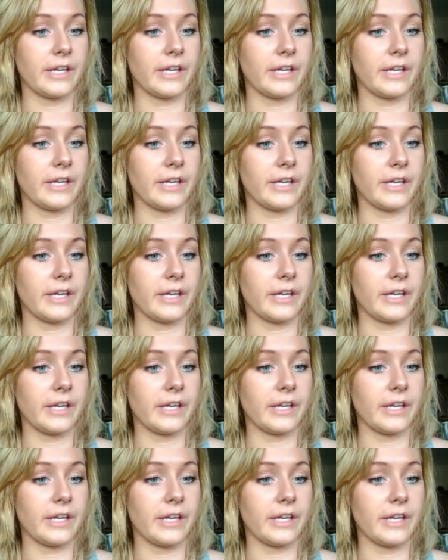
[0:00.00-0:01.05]
Number
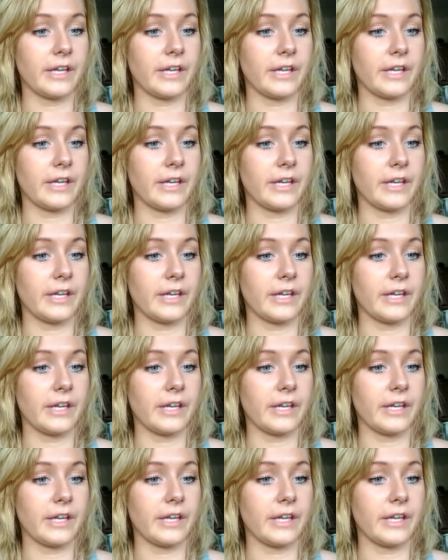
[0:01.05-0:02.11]
1 is
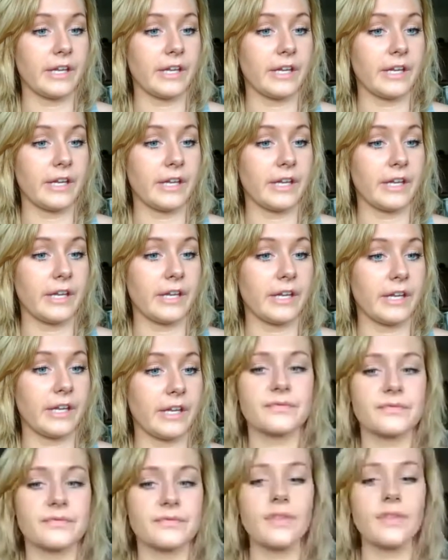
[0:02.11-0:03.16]
knowing how to
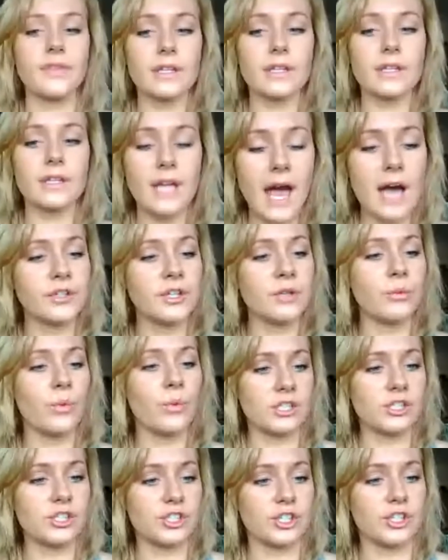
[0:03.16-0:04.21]
invite.
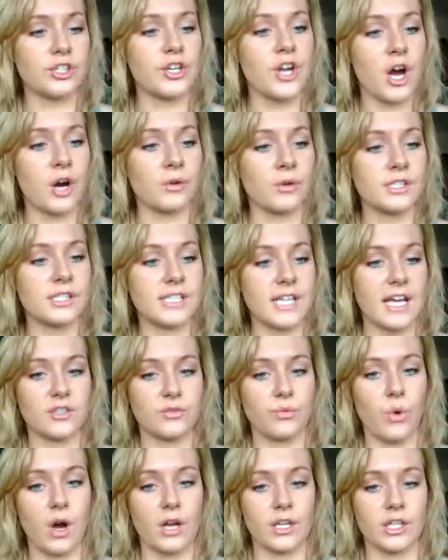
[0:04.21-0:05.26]
Everyone should
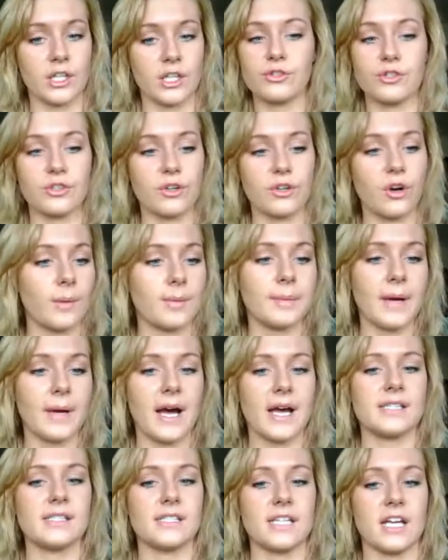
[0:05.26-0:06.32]
know stage 1. You
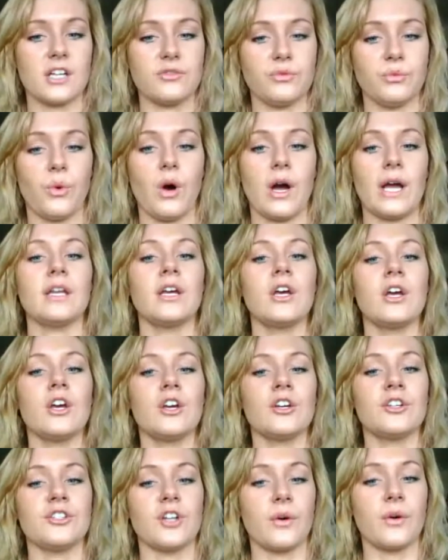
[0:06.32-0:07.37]
should all be past stage
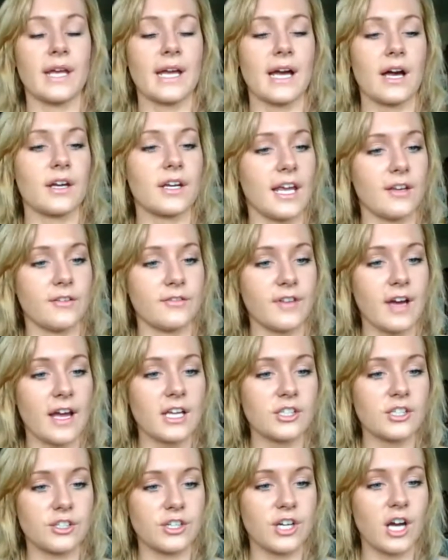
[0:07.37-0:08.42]
1. Knowing
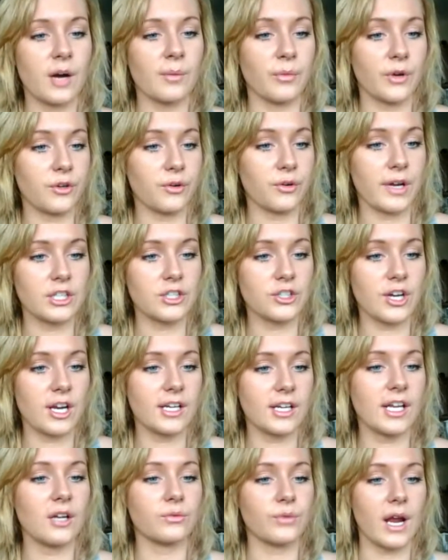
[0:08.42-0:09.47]
how to invite should come
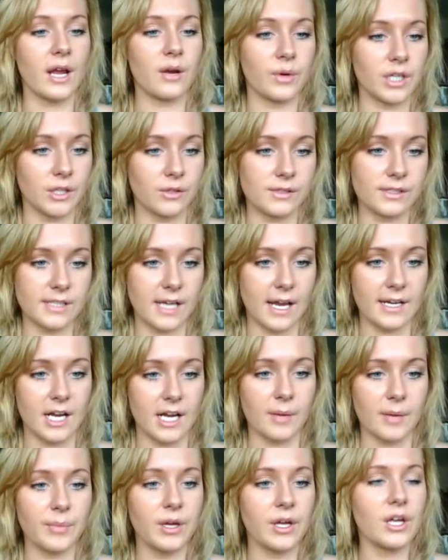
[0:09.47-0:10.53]
with quick training right when you
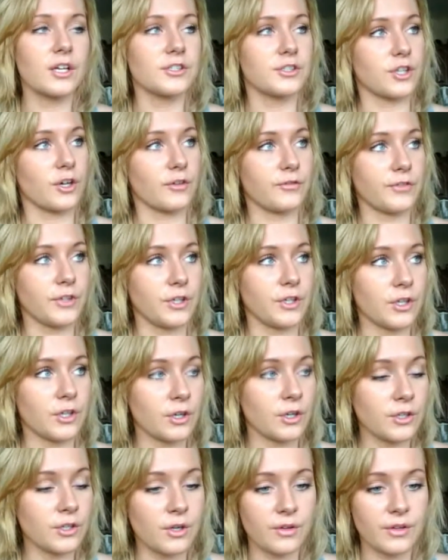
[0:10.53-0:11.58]
sign up. So if
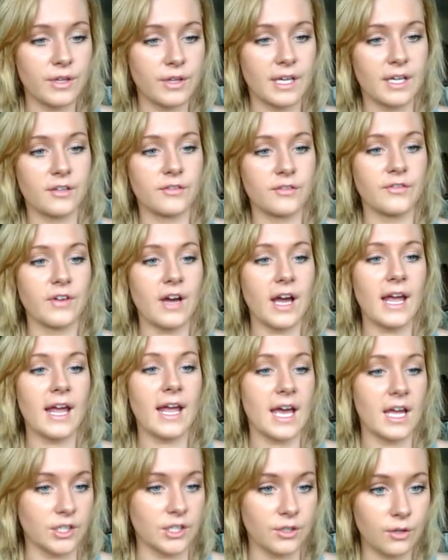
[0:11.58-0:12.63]
you don't know the invite and
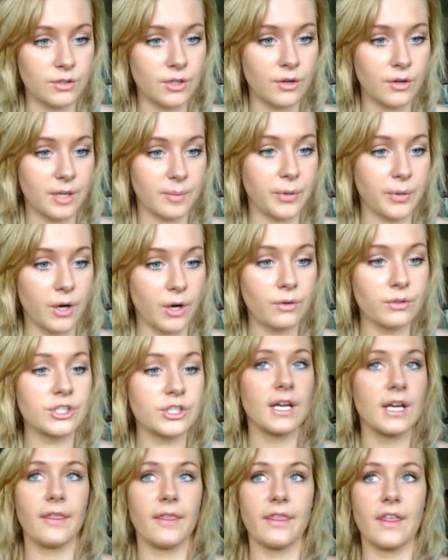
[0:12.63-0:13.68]
you don't know the approach,
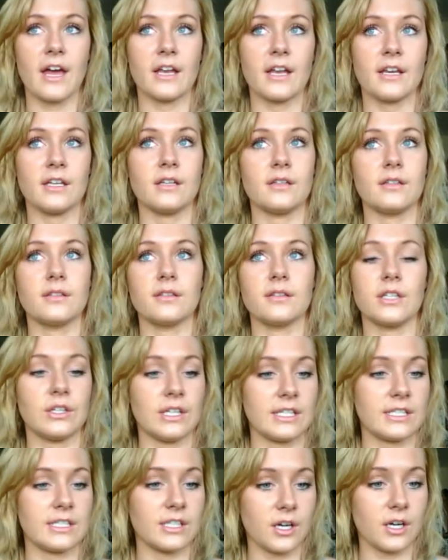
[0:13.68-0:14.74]
then you
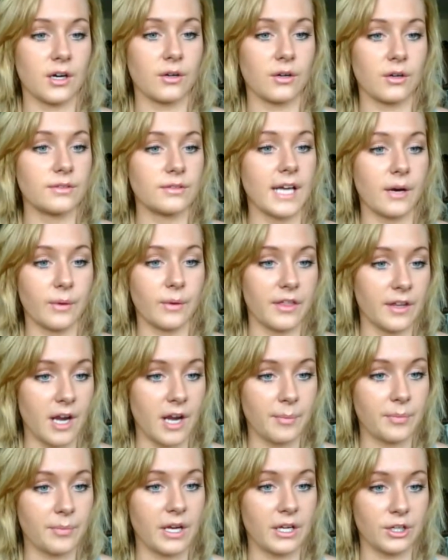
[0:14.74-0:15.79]
need to go get with an
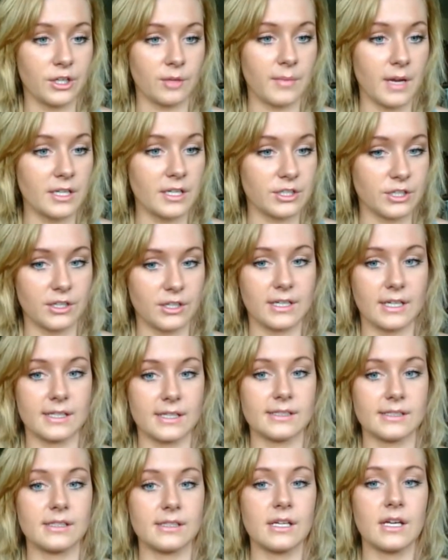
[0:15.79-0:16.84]
upline or a mentor
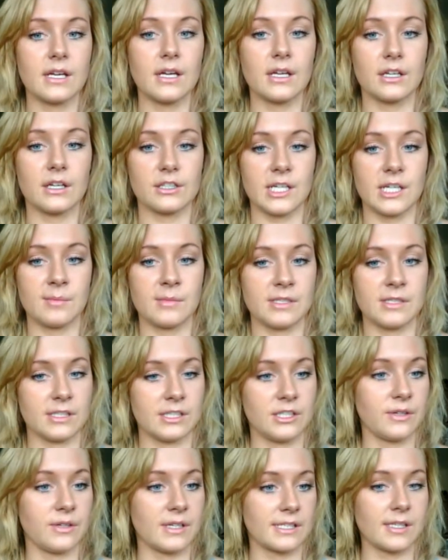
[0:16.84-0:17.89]
because your team is
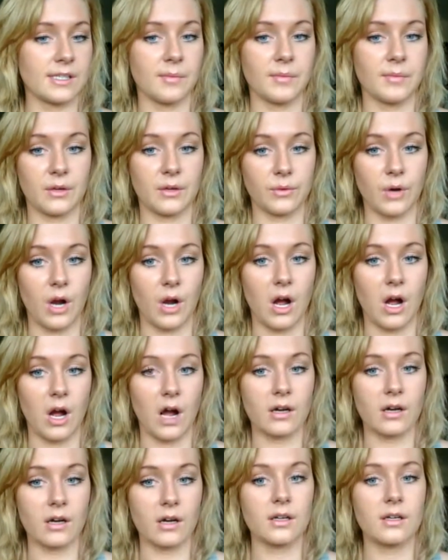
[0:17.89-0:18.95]
doing something wrong.
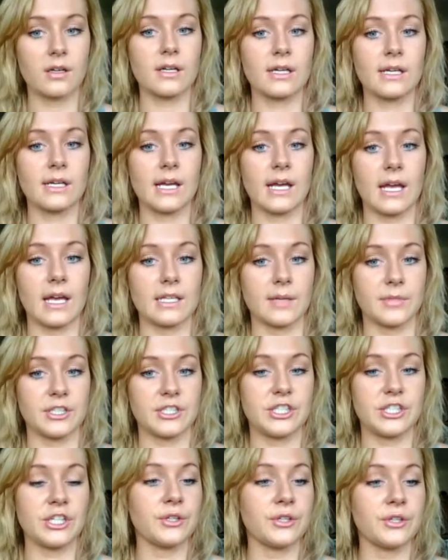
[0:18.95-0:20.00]
Number
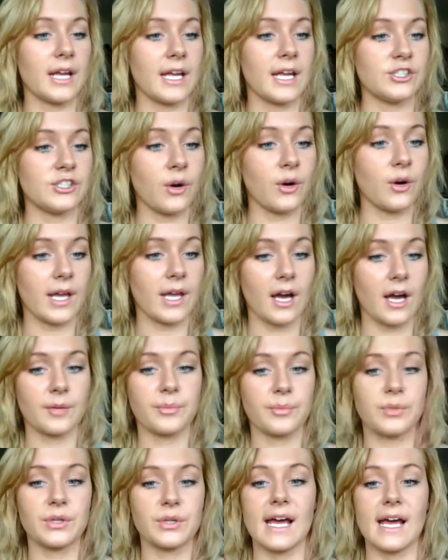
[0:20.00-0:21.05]
2 is knowing how to
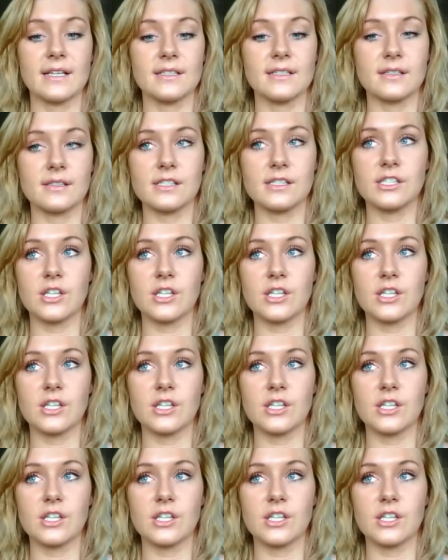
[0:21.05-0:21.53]
present.